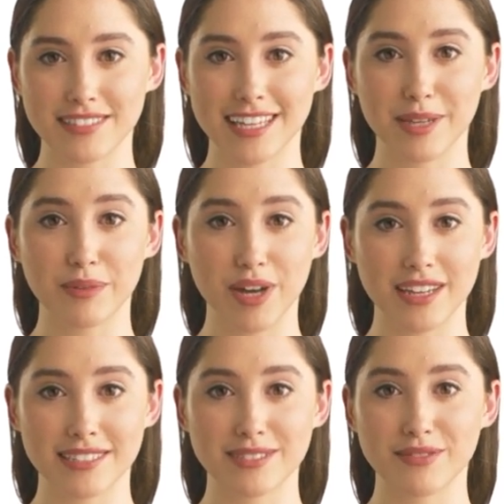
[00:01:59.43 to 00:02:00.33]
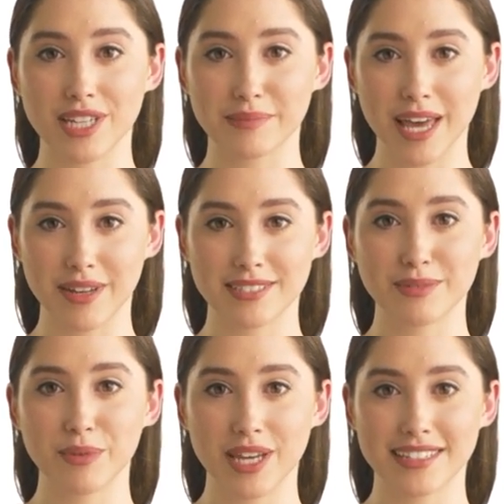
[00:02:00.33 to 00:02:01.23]
stable on its 3
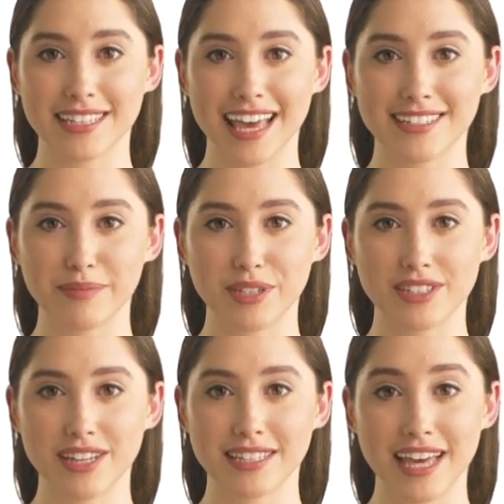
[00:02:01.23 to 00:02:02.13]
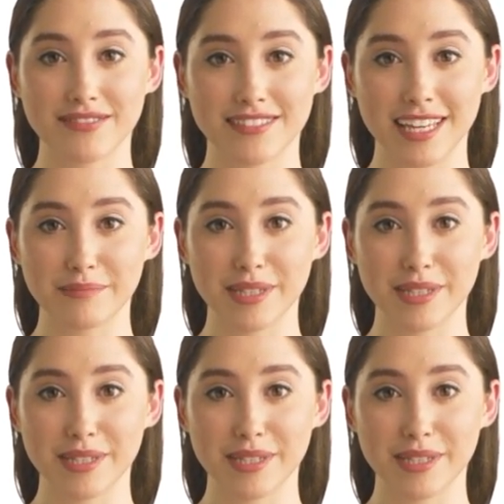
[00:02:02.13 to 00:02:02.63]
balance points as the machine lifts and